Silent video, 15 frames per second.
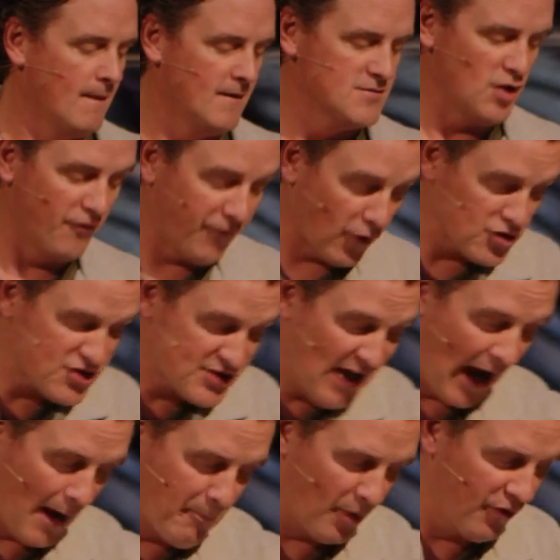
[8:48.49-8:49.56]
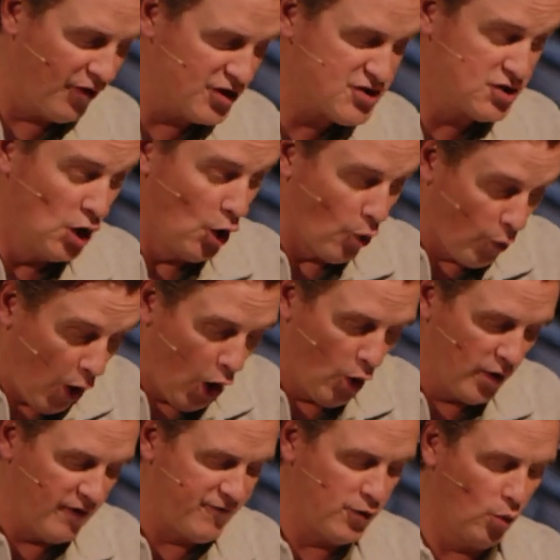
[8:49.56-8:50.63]
So the first stop on this road,
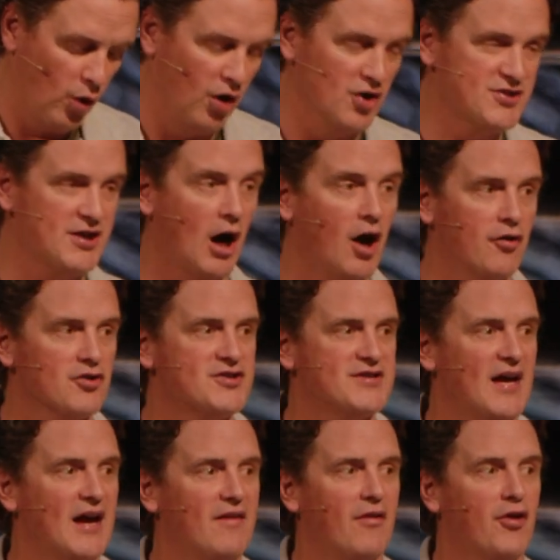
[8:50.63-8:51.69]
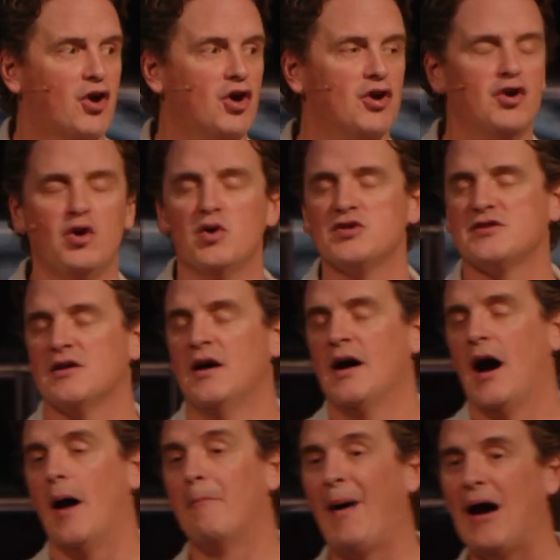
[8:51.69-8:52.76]
if you will, is to understand that the good news
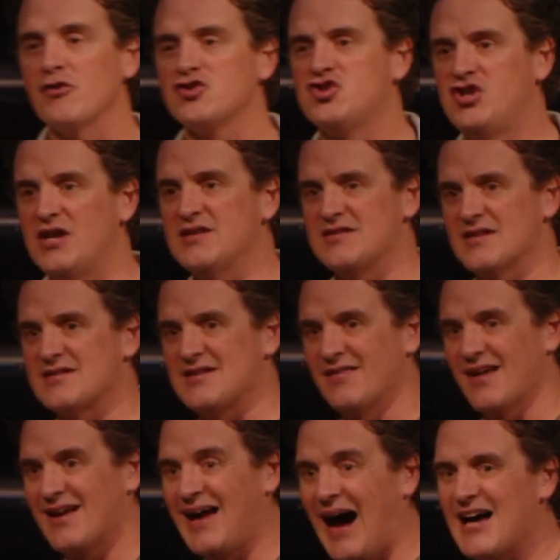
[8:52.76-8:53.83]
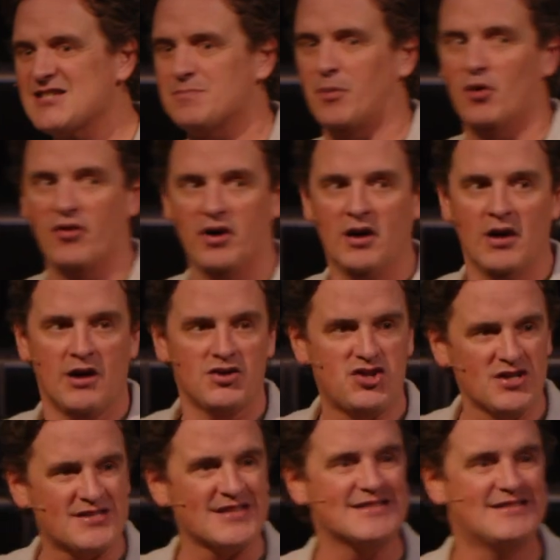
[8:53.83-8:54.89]
about Jesus and the gospel,
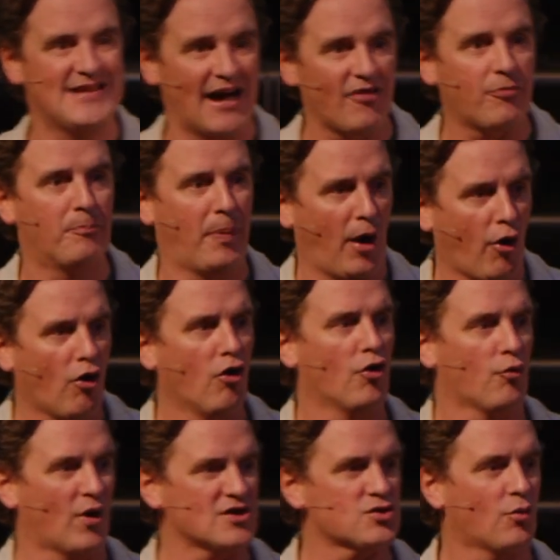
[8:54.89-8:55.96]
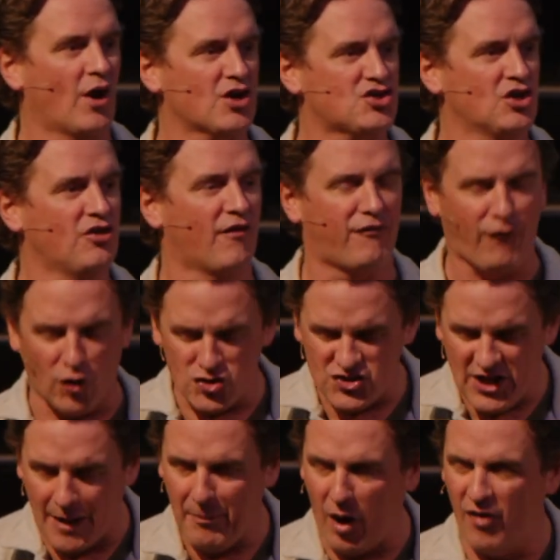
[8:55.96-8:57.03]
Jesus' death, burial, and resurrection, the first
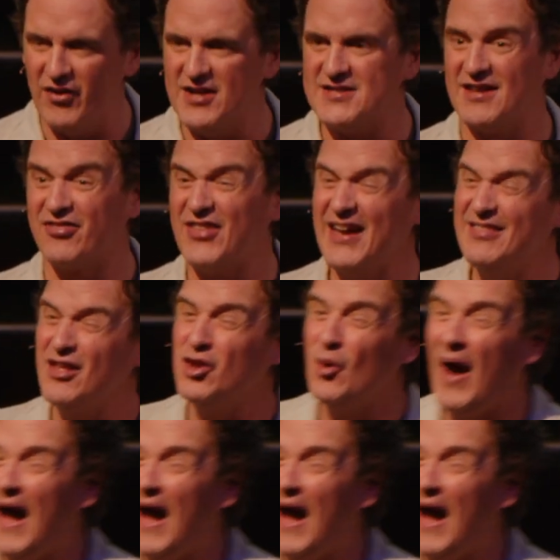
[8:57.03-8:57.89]
stop on this, the thing that you